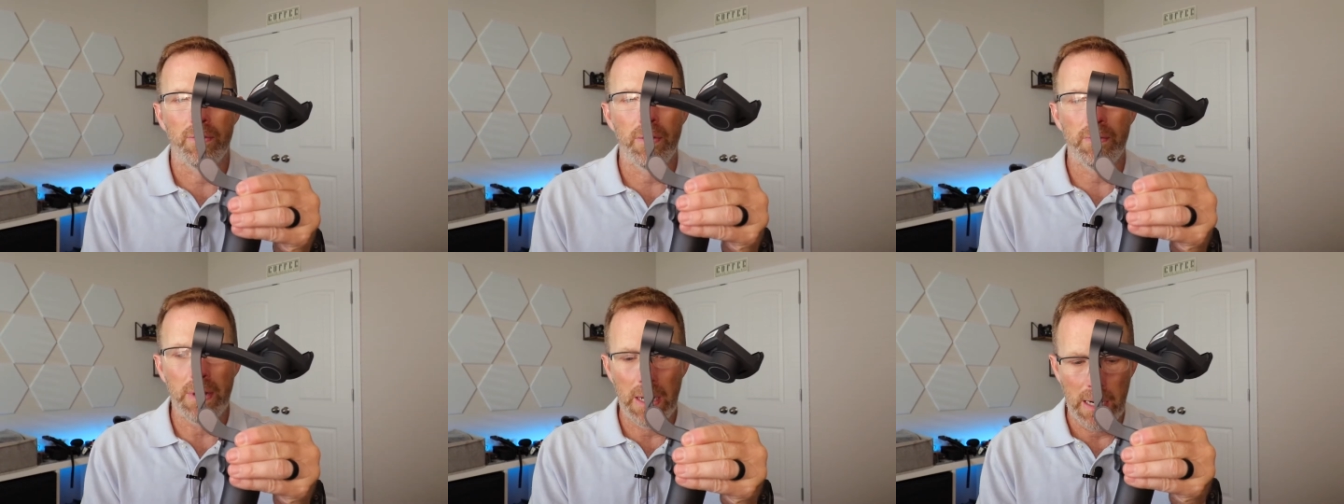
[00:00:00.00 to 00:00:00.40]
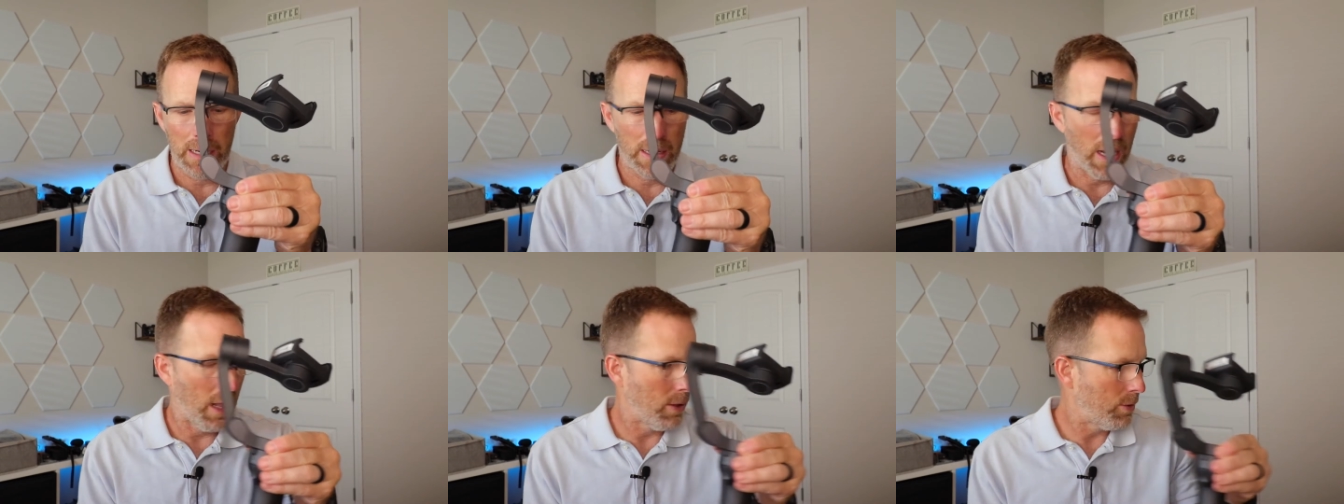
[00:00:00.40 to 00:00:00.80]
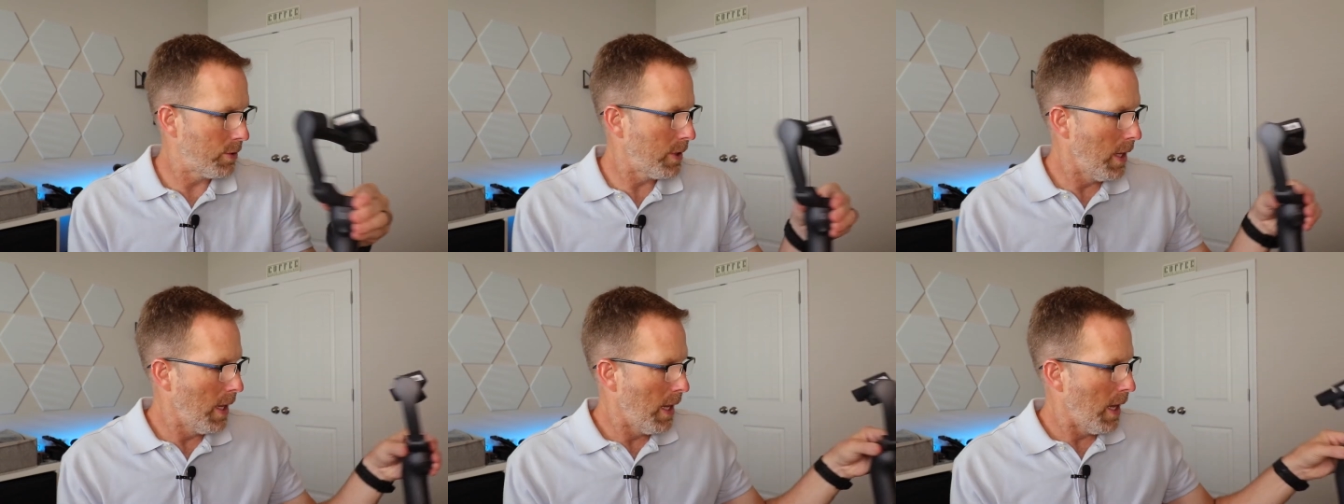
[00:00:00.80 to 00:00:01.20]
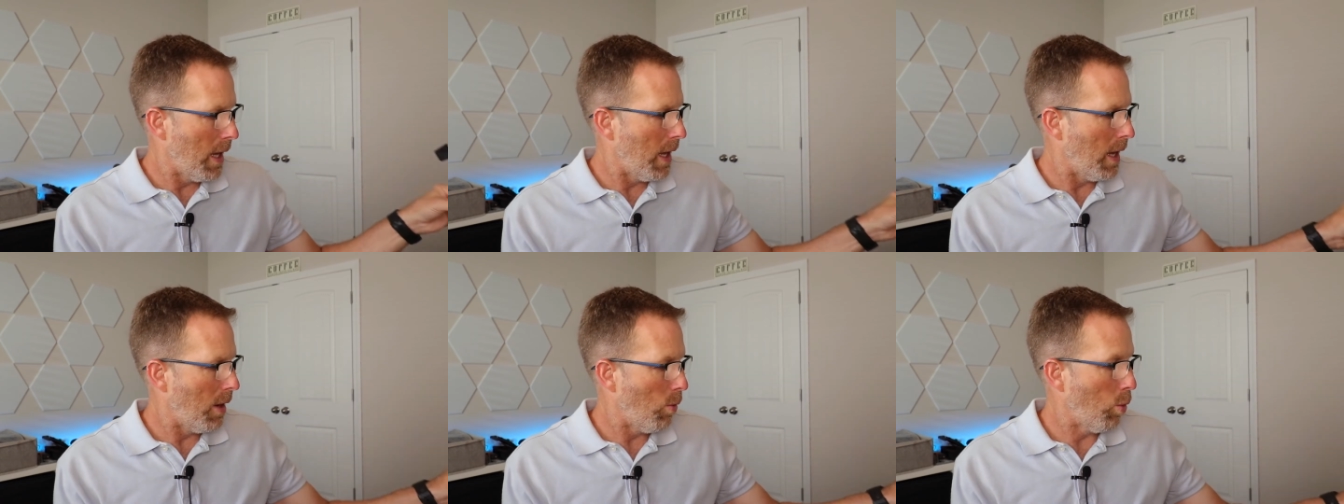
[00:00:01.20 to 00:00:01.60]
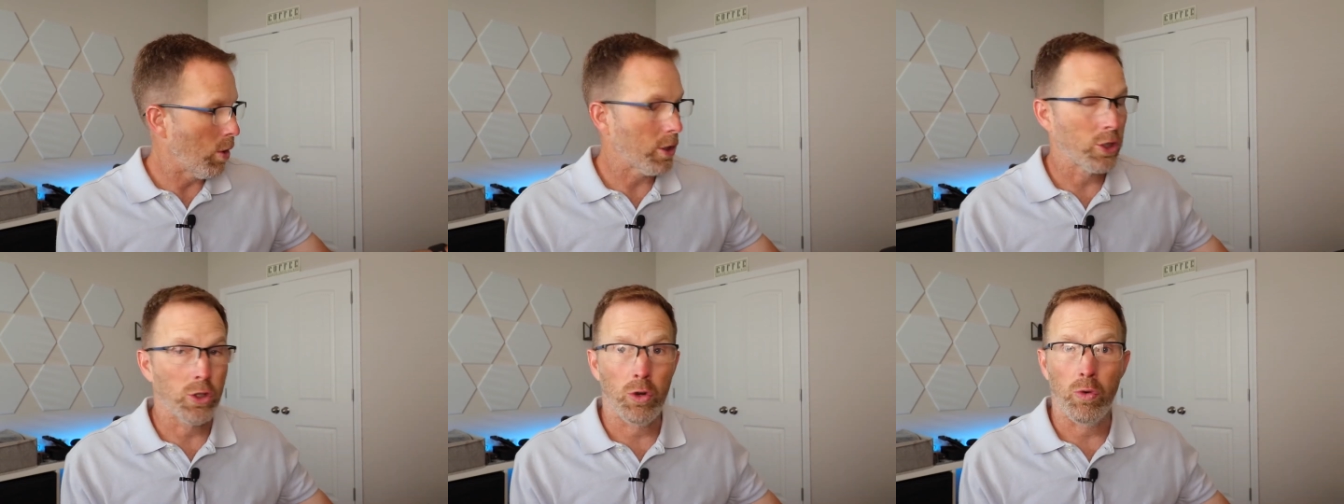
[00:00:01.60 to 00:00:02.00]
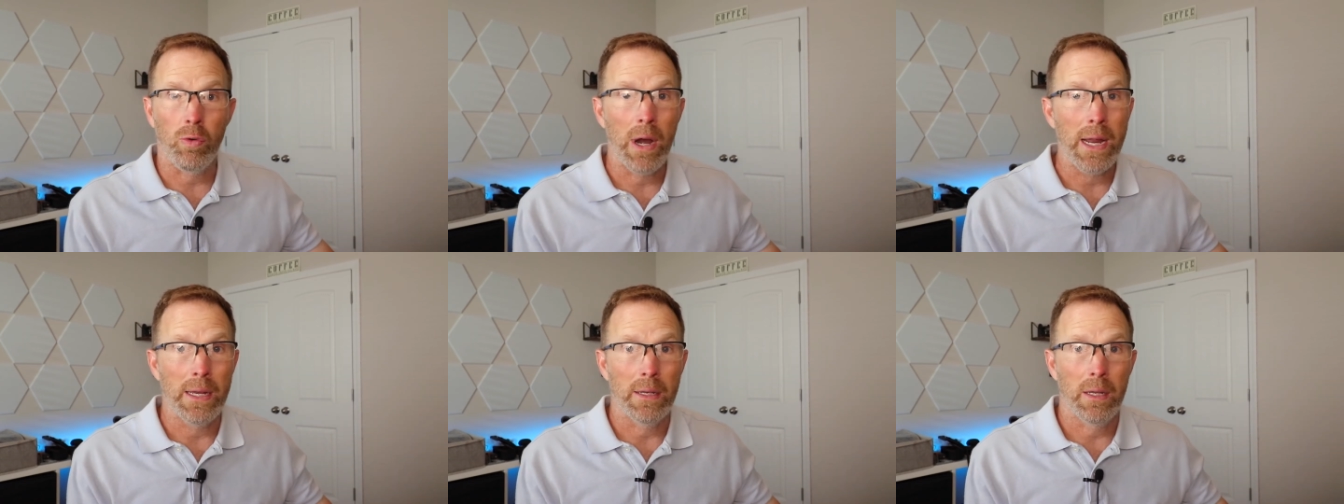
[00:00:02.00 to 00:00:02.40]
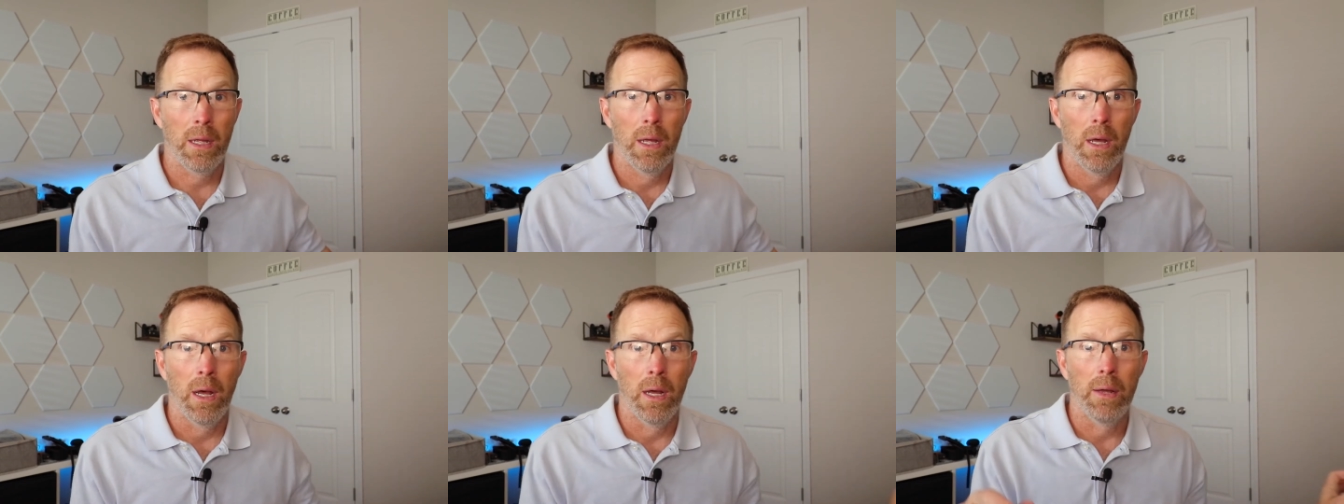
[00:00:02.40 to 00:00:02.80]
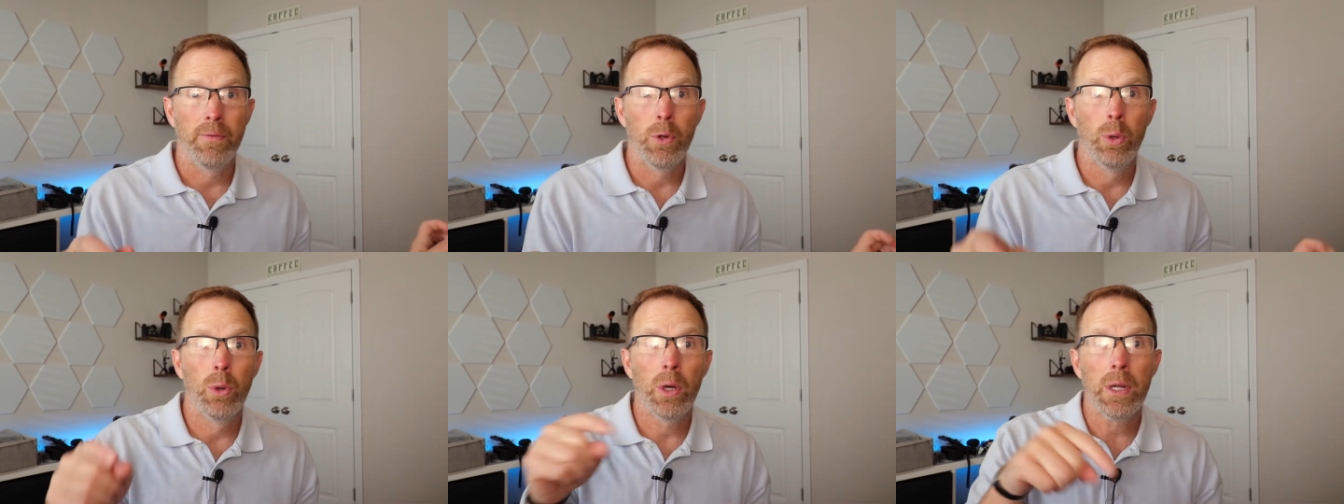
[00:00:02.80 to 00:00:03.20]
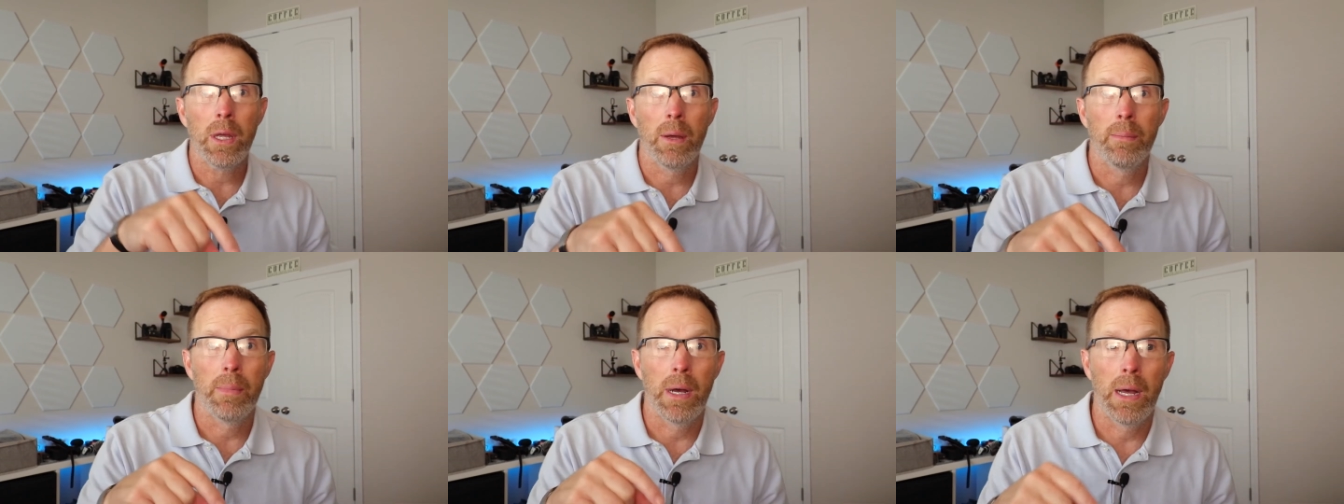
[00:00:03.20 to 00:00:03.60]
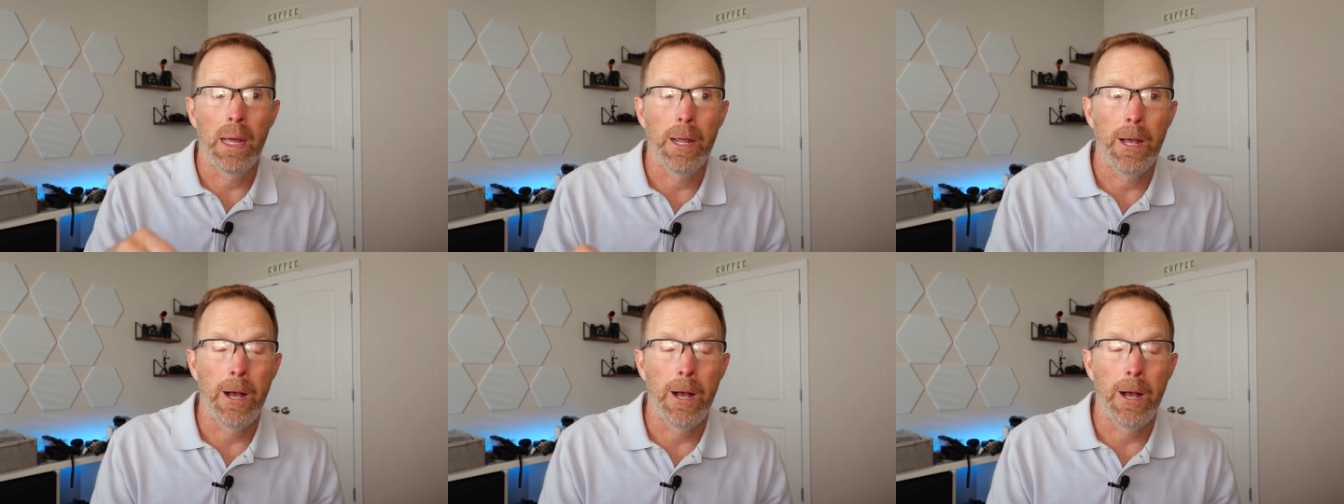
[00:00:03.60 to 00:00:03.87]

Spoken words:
$59 works great. If you look at my